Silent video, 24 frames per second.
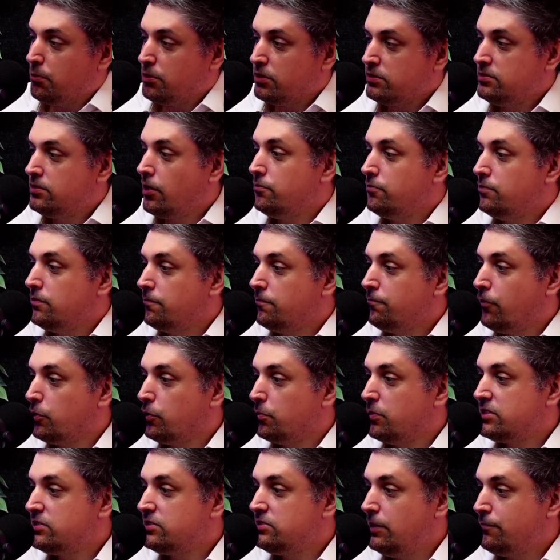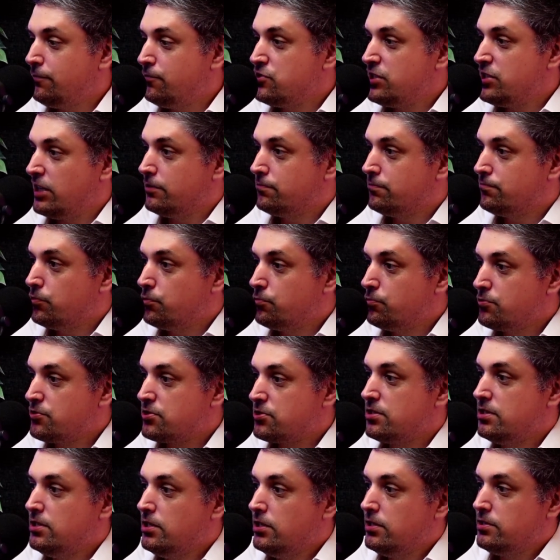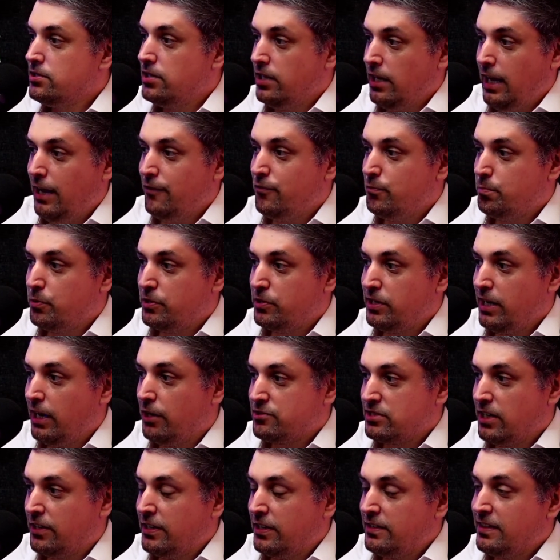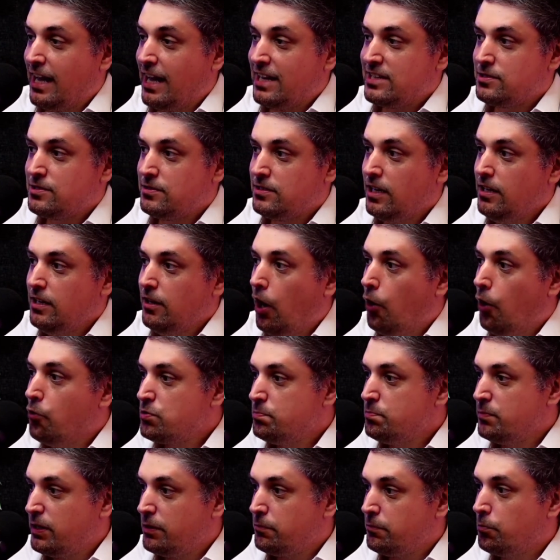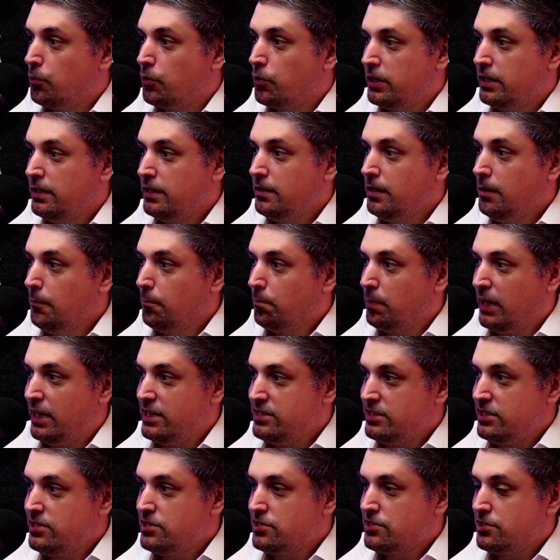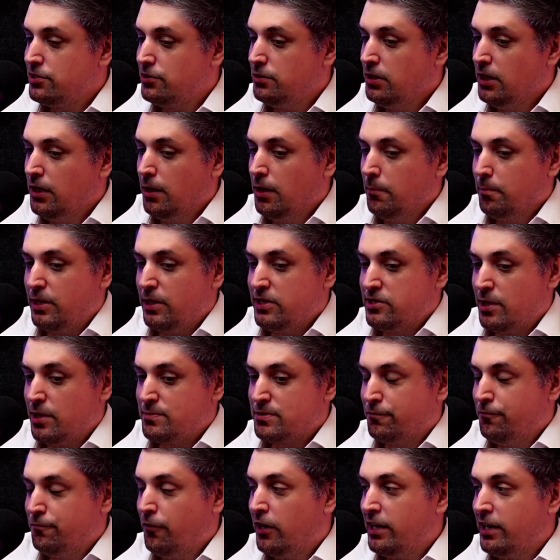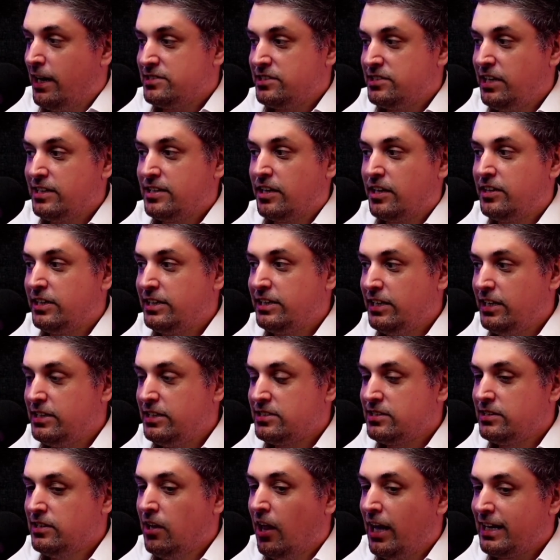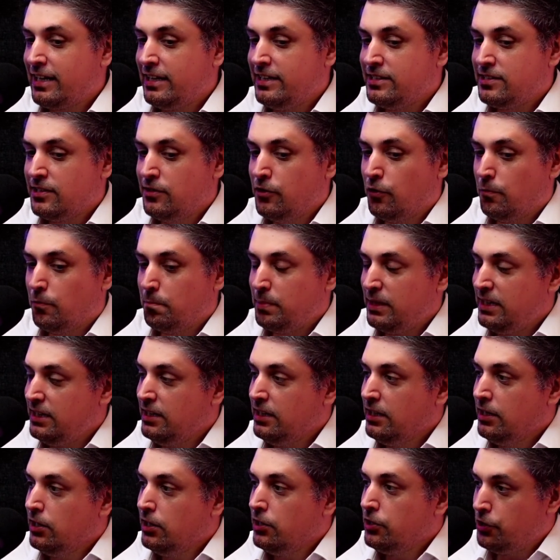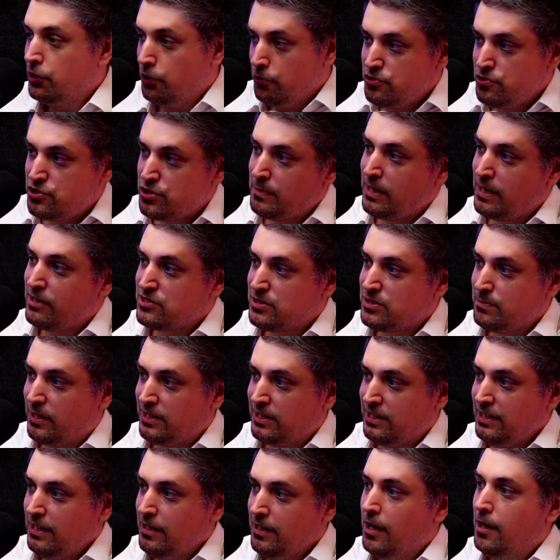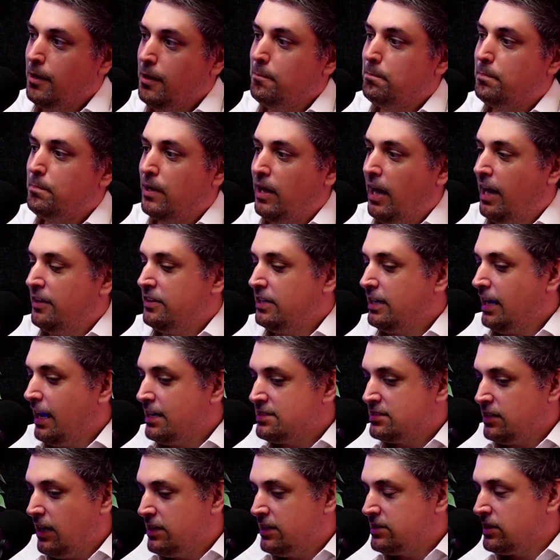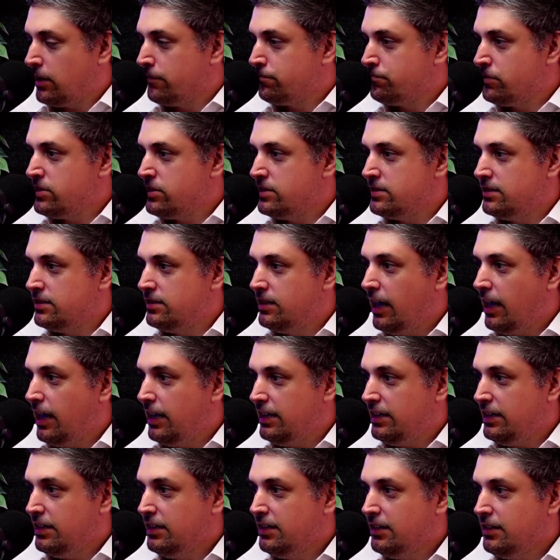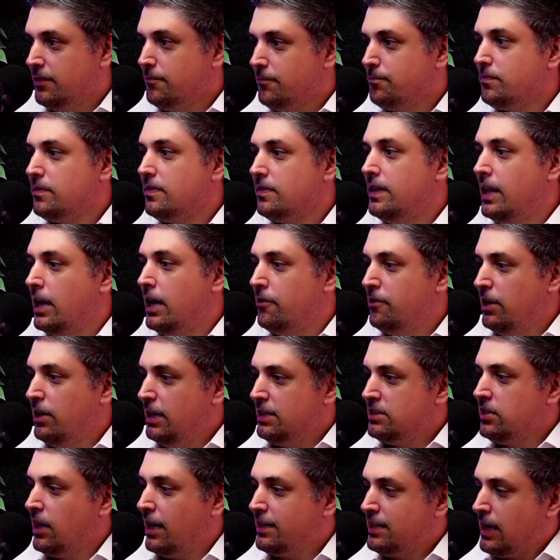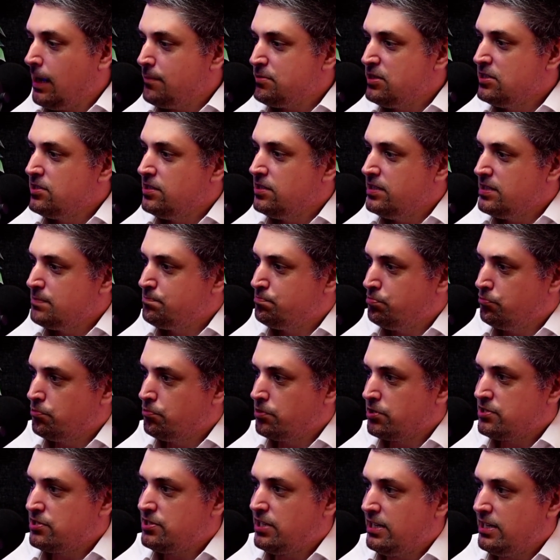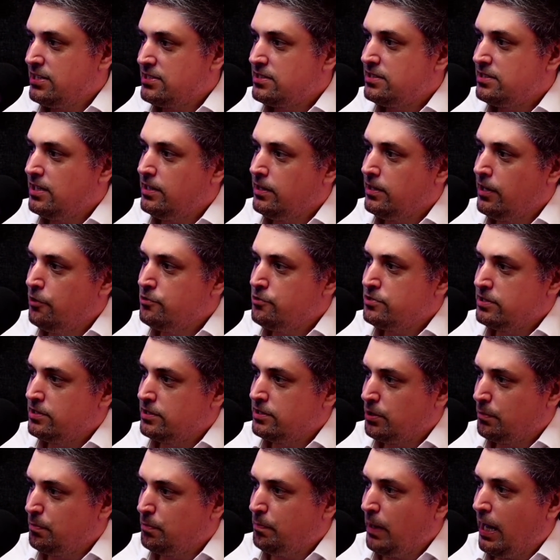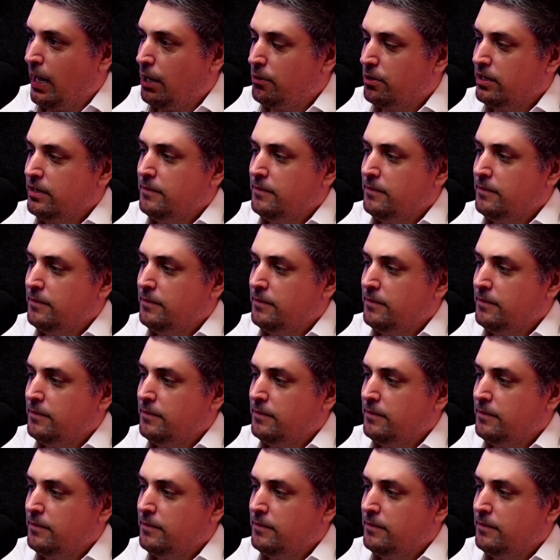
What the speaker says: don't follow a different set of rules to everybody else. And I think that's ultimately what it plays into. But in terms of finance, yes, I think it's likely to not be huge amounts of money. But I think as I've written today, it taps into this broader sense that those at the top of power